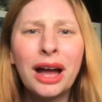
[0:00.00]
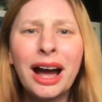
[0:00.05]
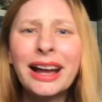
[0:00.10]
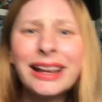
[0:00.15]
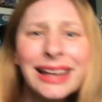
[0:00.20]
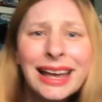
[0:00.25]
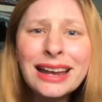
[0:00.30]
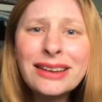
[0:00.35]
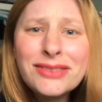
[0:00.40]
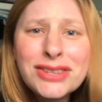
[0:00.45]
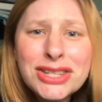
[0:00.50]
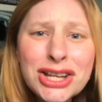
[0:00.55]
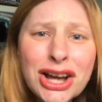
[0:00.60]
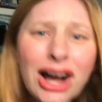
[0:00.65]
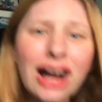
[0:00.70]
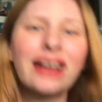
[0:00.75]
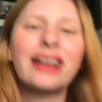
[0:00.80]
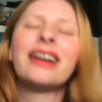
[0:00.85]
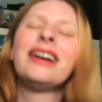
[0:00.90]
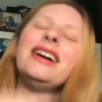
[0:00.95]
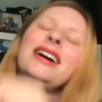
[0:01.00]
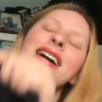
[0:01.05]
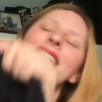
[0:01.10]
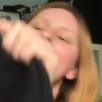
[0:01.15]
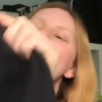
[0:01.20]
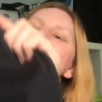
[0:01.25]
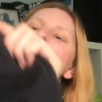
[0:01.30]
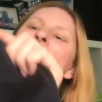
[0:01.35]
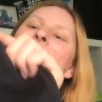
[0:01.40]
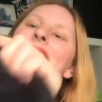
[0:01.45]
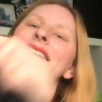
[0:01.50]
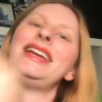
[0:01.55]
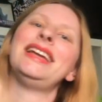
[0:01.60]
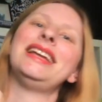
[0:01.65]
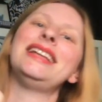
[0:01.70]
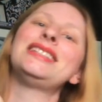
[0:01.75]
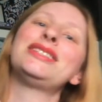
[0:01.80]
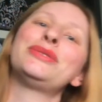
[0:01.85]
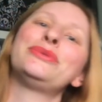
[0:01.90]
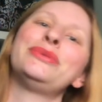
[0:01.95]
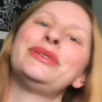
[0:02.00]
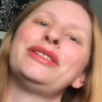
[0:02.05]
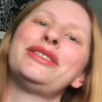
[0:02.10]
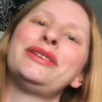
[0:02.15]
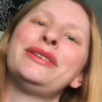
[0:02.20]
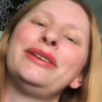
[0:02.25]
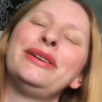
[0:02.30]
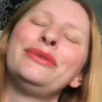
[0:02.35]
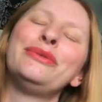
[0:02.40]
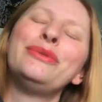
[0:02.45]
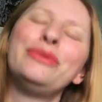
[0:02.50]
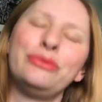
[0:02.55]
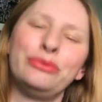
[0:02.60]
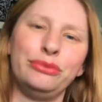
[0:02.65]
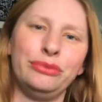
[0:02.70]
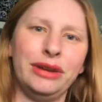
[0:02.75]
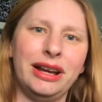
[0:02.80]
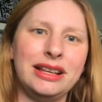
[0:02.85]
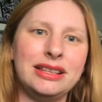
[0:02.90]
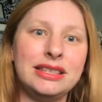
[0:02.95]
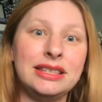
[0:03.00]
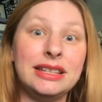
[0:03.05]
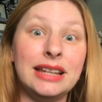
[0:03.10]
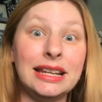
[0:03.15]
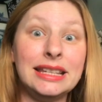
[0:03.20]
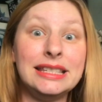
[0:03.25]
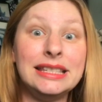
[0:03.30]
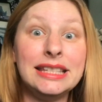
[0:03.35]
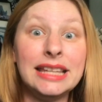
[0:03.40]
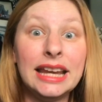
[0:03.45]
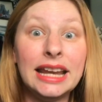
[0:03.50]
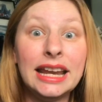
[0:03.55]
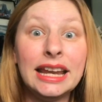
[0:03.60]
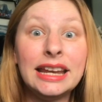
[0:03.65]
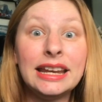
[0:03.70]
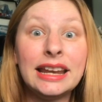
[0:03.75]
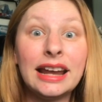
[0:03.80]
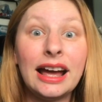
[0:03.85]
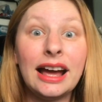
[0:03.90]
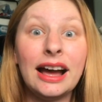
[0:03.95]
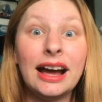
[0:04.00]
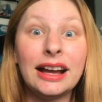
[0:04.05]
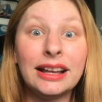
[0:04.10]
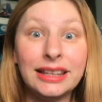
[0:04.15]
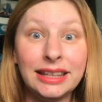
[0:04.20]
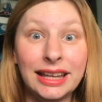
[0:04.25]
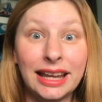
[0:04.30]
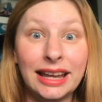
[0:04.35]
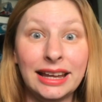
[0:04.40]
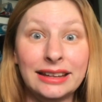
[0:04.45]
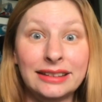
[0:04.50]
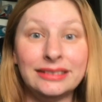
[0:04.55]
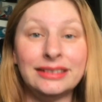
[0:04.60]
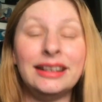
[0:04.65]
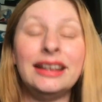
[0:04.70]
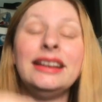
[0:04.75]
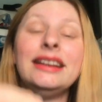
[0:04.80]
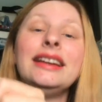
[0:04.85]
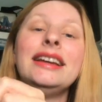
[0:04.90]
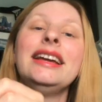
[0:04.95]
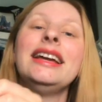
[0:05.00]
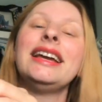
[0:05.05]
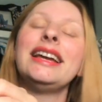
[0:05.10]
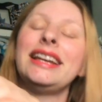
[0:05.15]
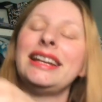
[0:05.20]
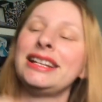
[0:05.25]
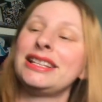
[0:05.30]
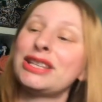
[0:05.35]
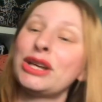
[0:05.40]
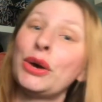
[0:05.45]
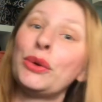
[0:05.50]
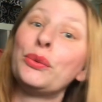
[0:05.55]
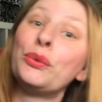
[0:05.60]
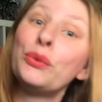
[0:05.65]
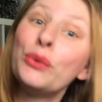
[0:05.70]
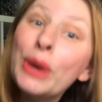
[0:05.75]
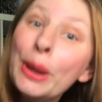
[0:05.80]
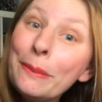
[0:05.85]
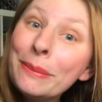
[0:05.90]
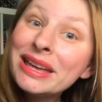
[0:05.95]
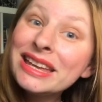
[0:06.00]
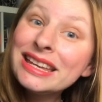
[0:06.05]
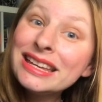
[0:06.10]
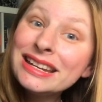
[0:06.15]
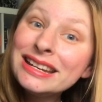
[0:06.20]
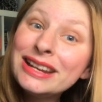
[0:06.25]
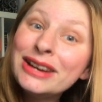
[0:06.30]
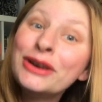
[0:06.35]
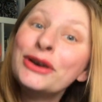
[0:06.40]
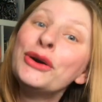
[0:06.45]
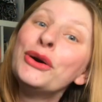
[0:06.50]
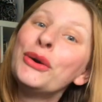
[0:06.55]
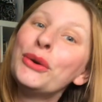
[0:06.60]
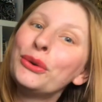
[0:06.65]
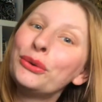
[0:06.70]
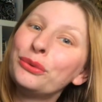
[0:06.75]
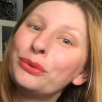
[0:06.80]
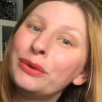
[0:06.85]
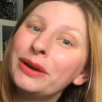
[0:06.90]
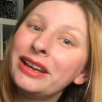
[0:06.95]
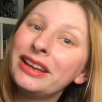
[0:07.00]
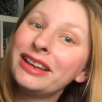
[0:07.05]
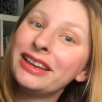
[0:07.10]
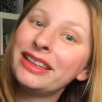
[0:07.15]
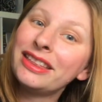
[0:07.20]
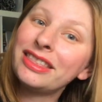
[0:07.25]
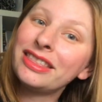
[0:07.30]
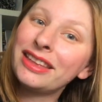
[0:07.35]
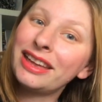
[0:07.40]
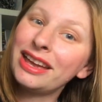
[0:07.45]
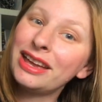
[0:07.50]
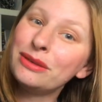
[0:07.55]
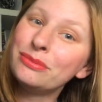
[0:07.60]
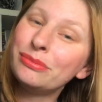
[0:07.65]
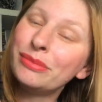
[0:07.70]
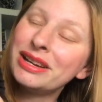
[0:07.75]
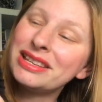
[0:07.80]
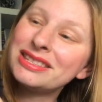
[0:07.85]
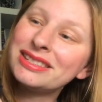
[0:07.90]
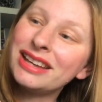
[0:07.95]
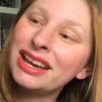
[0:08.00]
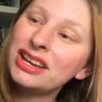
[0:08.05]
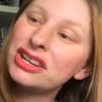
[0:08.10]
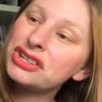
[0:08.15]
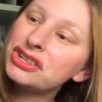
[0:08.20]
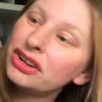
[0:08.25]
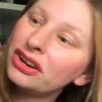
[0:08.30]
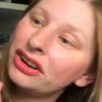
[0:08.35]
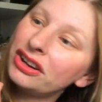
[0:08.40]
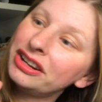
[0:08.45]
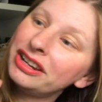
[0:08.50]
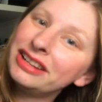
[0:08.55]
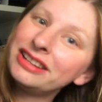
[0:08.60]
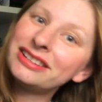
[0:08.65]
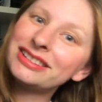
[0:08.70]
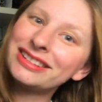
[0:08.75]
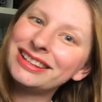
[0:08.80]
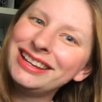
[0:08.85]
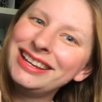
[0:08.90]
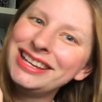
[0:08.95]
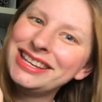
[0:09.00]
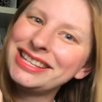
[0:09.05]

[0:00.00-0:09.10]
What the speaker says: I can't even talk. It's a rhythm. I did it again. It's a ribbon with a mustache on it.